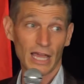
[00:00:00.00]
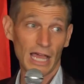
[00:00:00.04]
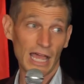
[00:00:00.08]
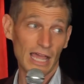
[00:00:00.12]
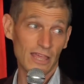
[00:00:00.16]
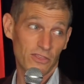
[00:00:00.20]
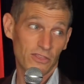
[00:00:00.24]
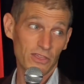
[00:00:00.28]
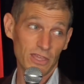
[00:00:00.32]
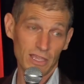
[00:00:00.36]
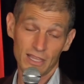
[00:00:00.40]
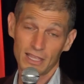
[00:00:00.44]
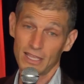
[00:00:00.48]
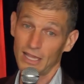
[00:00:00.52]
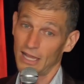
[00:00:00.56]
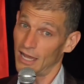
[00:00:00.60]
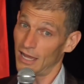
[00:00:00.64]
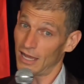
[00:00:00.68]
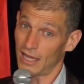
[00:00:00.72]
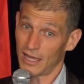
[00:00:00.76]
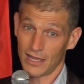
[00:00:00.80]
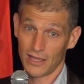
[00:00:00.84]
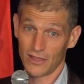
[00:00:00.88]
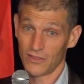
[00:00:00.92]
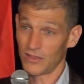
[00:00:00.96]
I think
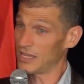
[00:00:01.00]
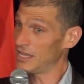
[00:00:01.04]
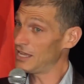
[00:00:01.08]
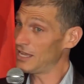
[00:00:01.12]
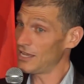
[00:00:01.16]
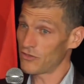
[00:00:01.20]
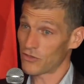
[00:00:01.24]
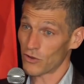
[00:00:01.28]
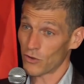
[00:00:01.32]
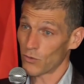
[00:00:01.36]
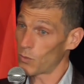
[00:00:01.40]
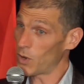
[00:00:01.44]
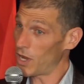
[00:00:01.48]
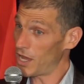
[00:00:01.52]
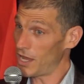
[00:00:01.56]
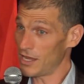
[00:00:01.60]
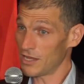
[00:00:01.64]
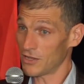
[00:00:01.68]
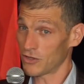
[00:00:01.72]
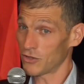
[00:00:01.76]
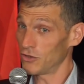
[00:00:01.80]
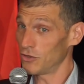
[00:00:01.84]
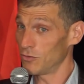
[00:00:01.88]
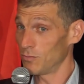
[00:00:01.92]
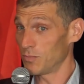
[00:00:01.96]
either way
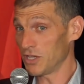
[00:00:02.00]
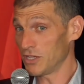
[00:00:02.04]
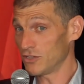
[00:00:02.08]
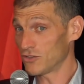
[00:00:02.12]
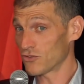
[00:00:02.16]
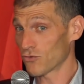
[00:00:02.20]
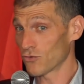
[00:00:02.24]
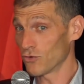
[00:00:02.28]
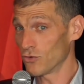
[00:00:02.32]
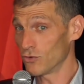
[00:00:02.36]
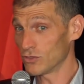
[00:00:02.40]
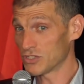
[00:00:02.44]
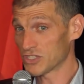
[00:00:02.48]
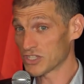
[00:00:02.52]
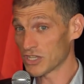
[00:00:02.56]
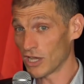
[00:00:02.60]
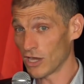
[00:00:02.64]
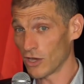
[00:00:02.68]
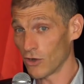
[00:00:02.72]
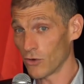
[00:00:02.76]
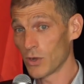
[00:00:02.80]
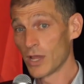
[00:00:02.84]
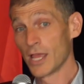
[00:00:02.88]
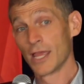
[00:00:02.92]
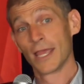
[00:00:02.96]
could be true.
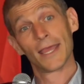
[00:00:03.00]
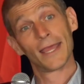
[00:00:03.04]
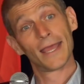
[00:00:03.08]
So